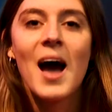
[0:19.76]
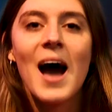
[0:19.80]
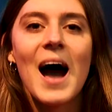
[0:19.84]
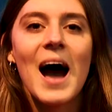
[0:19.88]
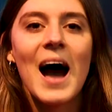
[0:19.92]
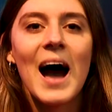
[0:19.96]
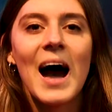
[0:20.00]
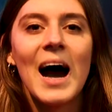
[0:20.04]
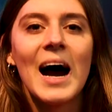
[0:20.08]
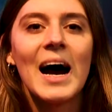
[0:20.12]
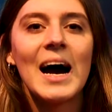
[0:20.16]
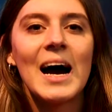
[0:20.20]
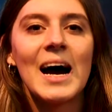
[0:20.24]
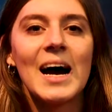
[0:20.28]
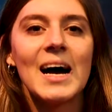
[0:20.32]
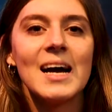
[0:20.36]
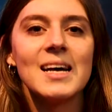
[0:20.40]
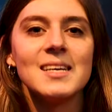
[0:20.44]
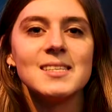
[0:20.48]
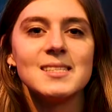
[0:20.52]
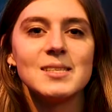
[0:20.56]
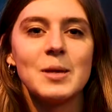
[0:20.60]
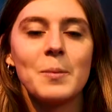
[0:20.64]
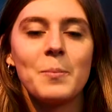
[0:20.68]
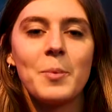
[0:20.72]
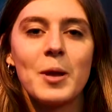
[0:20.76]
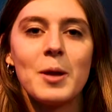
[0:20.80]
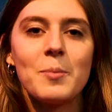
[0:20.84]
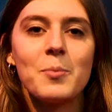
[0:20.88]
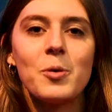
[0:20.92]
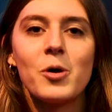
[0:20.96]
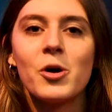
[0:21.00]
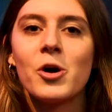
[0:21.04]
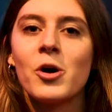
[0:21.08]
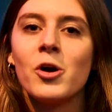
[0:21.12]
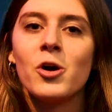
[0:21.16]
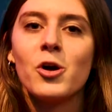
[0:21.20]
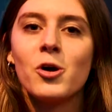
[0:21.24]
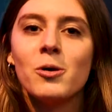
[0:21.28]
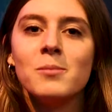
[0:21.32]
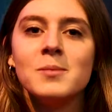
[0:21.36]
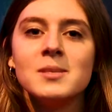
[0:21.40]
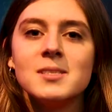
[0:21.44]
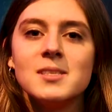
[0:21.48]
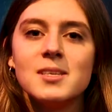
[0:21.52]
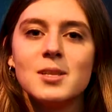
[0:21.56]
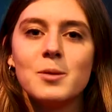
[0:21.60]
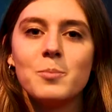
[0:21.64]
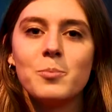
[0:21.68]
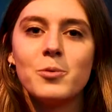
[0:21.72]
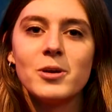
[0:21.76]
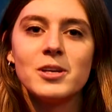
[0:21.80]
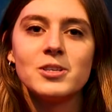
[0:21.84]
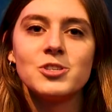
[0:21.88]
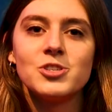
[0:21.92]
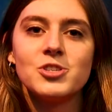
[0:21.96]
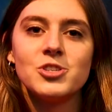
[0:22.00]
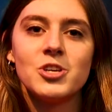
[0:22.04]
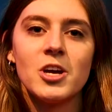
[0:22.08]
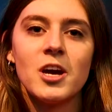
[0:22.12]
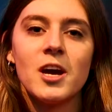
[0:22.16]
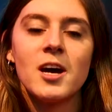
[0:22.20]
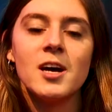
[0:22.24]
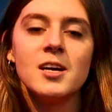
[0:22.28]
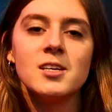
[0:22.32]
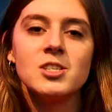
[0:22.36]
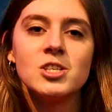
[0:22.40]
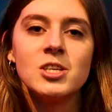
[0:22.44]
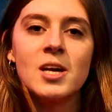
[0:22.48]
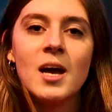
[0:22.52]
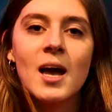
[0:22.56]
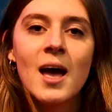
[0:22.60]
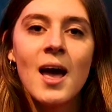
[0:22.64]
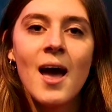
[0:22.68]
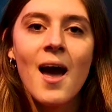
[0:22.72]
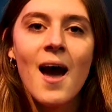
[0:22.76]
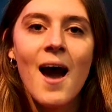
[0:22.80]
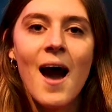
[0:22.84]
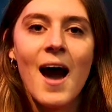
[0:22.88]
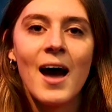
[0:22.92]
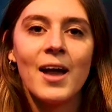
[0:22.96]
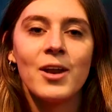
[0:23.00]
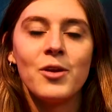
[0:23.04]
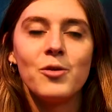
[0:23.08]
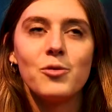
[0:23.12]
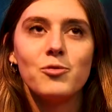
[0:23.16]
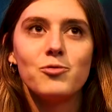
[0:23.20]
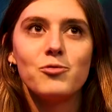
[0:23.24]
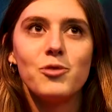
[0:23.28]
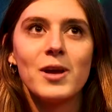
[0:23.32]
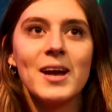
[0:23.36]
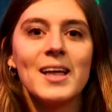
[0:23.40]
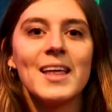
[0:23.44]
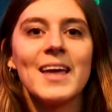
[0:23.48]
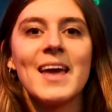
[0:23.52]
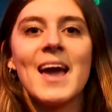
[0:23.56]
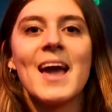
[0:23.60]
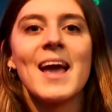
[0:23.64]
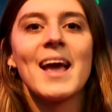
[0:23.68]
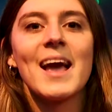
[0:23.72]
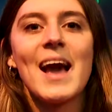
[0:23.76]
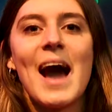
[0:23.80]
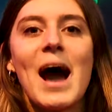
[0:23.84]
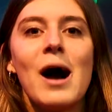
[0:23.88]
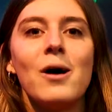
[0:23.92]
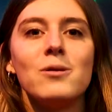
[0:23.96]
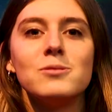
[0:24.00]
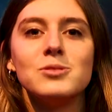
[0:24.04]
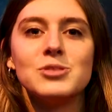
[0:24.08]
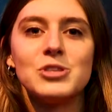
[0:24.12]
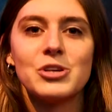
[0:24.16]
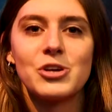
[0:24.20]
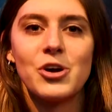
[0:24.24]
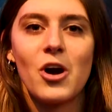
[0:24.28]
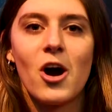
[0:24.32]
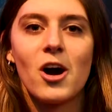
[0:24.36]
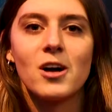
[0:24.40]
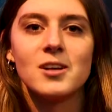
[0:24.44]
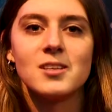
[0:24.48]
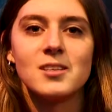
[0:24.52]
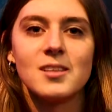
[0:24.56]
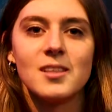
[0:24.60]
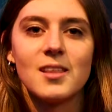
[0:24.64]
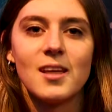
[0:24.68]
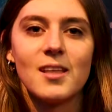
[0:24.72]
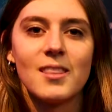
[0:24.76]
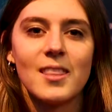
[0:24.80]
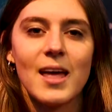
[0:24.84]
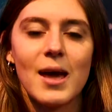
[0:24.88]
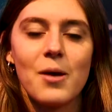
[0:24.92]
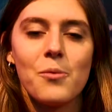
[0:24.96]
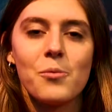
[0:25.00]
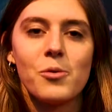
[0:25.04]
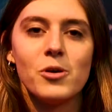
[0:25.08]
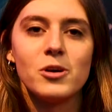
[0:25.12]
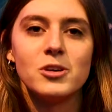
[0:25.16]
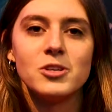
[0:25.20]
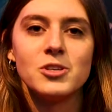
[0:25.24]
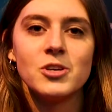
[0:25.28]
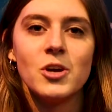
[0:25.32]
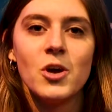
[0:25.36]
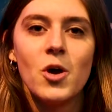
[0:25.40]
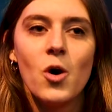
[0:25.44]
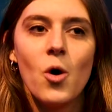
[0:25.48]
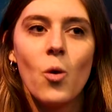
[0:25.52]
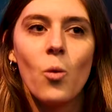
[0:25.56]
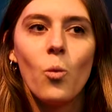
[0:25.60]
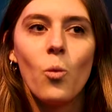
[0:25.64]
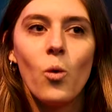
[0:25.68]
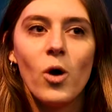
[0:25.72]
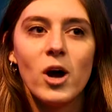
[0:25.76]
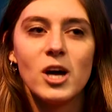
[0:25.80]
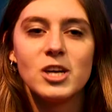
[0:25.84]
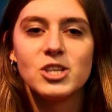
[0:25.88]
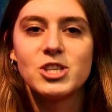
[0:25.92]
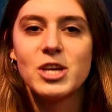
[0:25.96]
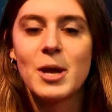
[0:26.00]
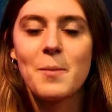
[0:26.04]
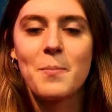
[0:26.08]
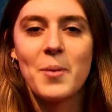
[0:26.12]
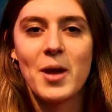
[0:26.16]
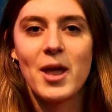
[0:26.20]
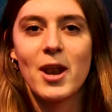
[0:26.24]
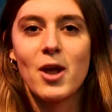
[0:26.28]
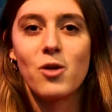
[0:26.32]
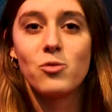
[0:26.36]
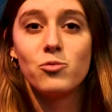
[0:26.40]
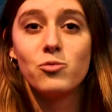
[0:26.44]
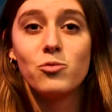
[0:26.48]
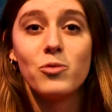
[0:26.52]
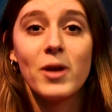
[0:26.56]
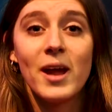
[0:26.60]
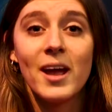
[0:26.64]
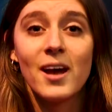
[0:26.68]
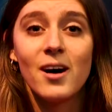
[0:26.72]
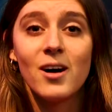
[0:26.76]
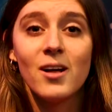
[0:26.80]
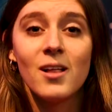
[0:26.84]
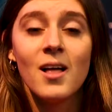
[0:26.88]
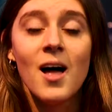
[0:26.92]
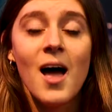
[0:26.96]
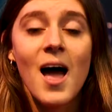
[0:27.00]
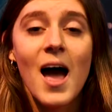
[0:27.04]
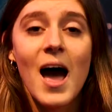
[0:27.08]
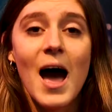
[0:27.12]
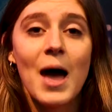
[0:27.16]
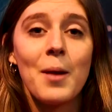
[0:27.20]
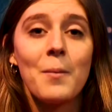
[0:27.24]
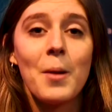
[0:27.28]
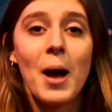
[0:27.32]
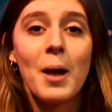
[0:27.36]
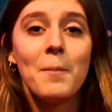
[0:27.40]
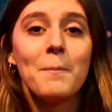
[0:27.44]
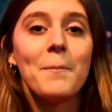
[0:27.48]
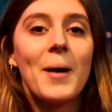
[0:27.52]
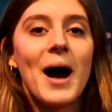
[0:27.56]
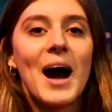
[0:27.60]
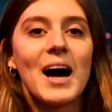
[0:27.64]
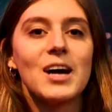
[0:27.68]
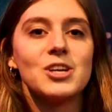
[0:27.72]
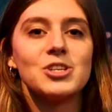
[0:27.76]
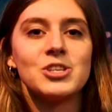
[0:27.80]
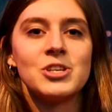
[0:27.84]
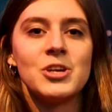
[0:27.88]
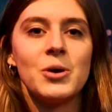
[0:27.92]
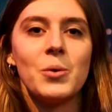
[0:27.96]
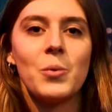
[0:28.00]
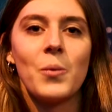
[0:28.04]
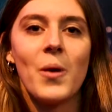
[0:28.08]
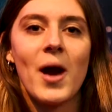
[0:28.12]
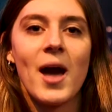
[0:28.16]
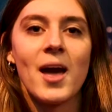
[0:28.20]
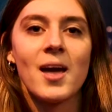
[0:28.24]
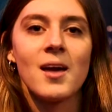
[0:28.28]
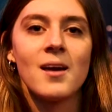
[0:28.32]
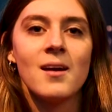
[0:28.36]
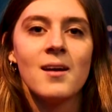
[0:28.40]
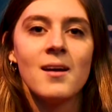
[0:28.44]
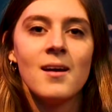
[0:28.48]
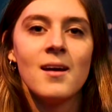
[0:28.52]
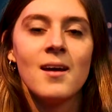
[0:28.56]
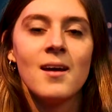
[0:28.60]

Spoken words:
Our heart is that people can come into the Bridge Church and really encounter God, that they would worship in a real and passionate way.